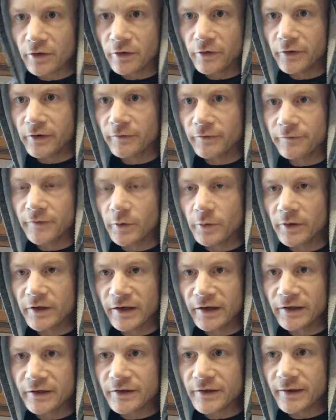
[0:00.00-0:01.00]
on the fluid
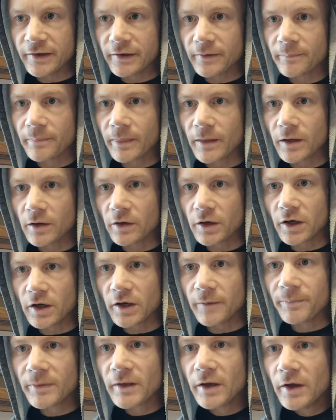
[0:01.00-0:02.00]
intake.
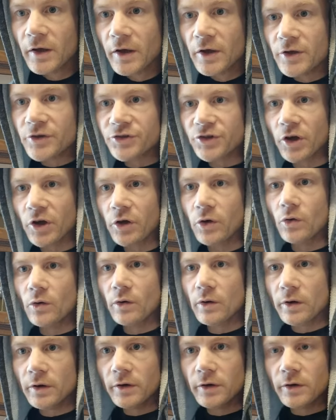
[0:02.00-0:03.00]
Okay. So
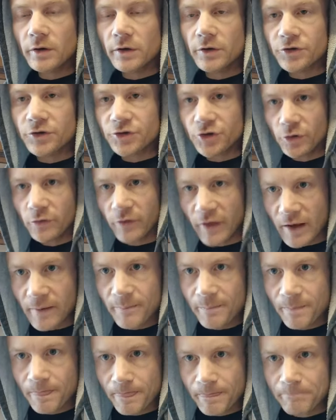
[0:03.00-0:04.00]
do
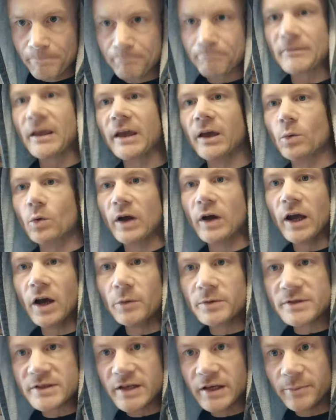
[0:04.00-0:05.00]
that. It will
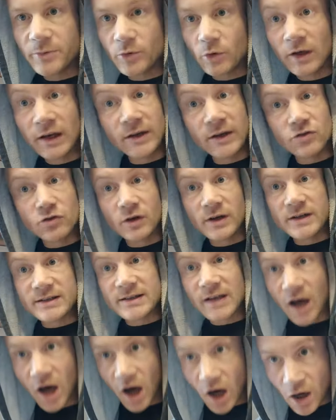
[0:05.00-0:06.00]
help to keep your
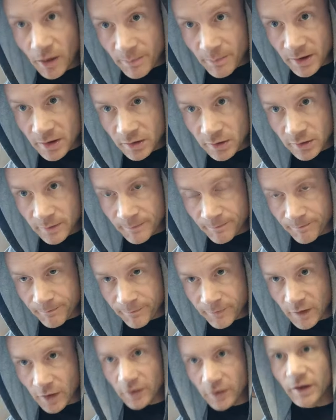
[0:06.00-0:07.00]
electrolytes up.
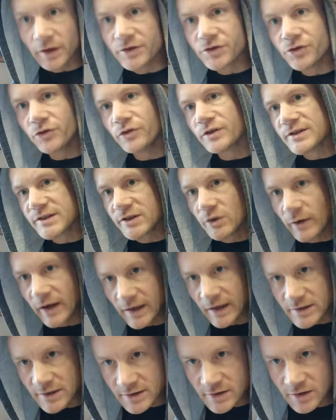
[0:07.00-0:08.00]
Okay. So you can still
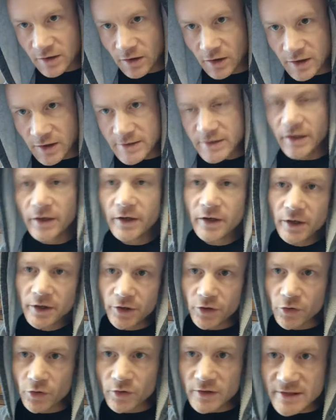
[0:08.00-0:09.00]
exercise.
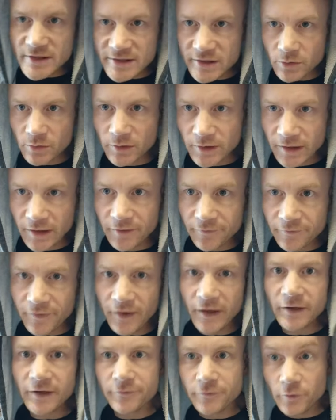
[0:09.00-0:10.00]
You can still live
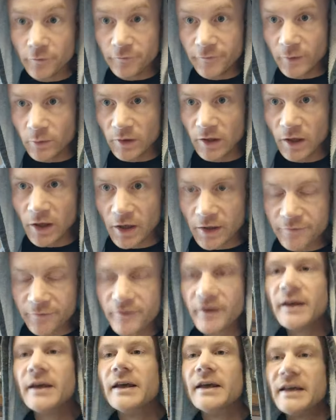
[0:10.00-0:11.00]
a fulfilled
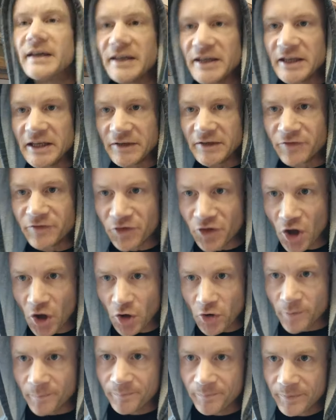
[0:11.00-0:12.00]
life, even
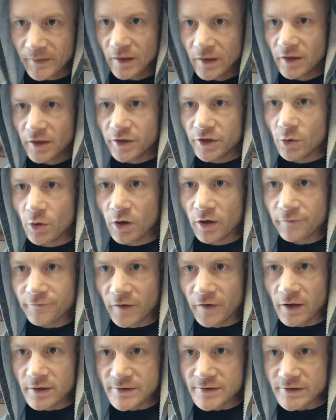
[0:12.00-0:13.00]
though you are
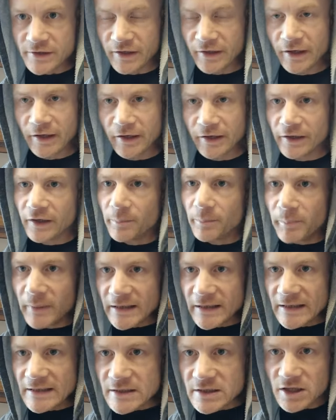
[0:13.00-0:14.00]
fasting. And in the
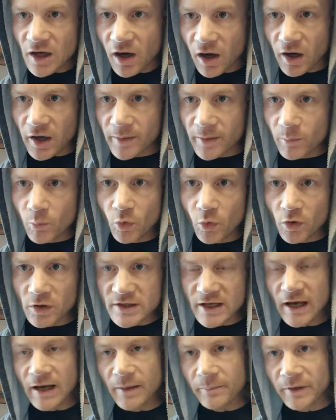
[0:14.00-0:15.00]
meantime,
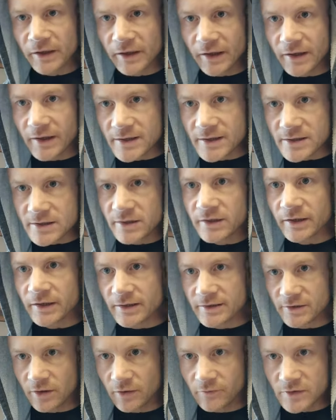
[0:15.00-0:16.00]
what's happening is,
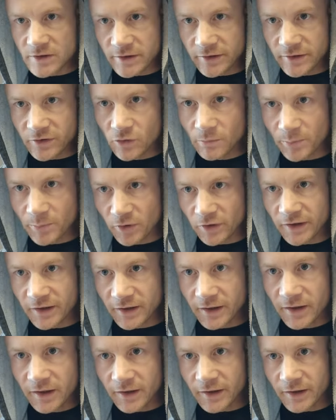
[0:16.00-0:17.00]
is obviously your
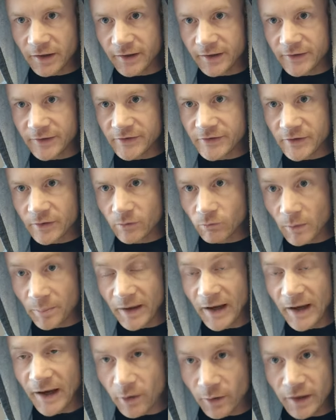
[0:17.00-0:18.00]
body is
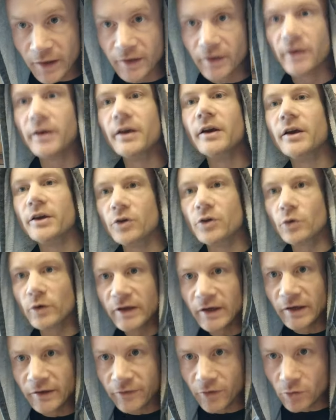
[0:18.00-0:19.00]
repairing. You're
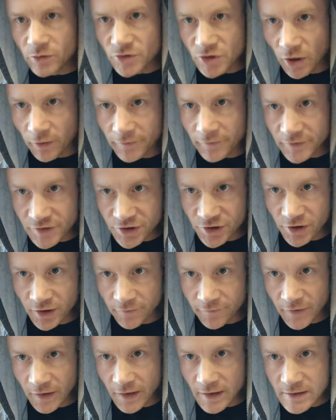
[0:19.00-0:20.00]
getting the autophagy
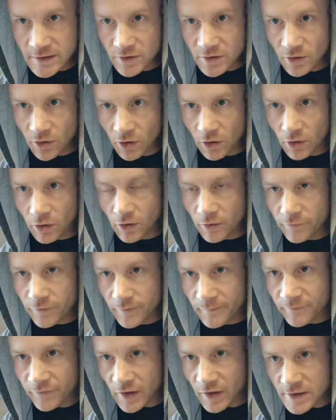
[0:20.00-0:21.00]
effects of
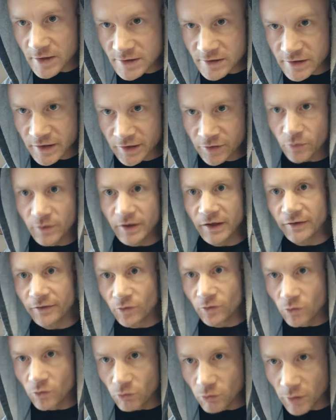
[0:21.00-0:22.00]
fasting. You're getting
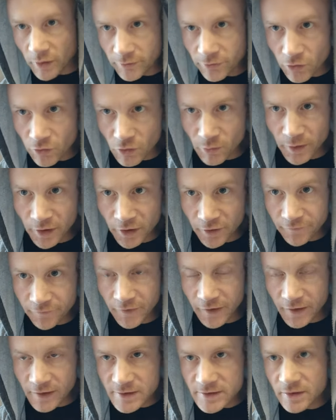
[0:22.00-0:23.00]
the growth hormone
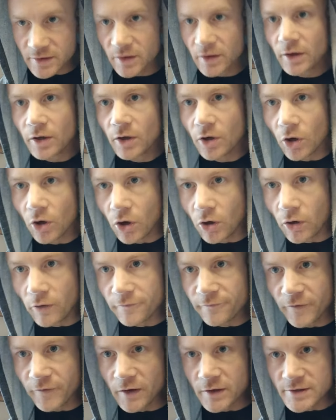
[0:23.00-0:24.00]
effects
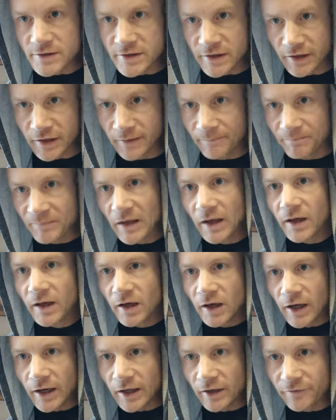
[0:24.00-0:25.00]
of fasting.
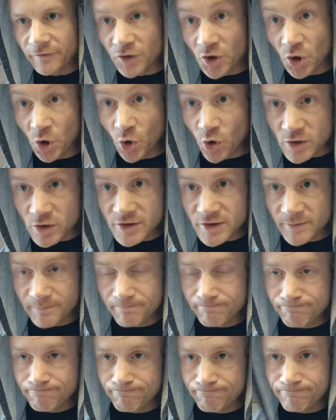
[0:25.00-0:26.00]
And of course,
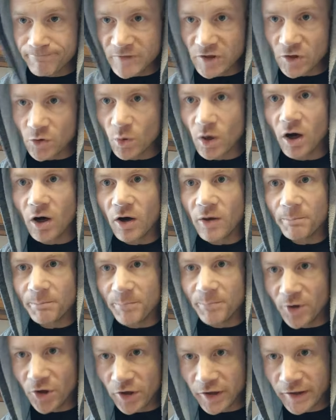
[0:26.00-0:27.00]
you are
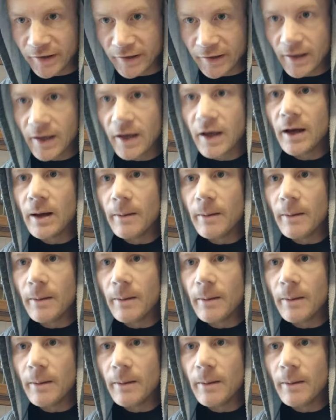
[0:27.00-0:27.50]
burning